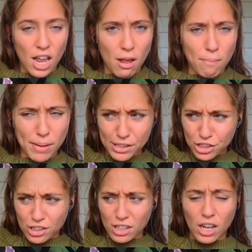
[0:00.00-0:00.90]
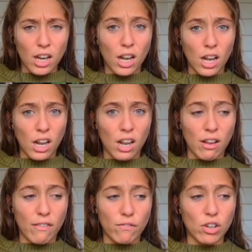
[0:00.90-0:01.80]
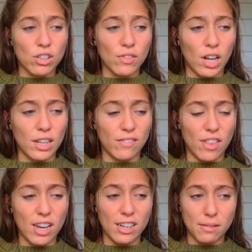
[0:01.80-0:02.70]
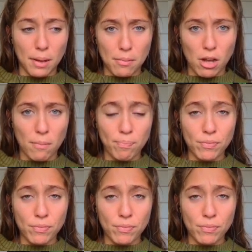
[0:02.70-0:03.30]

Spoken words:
Bitch! First of all, if that is my mom,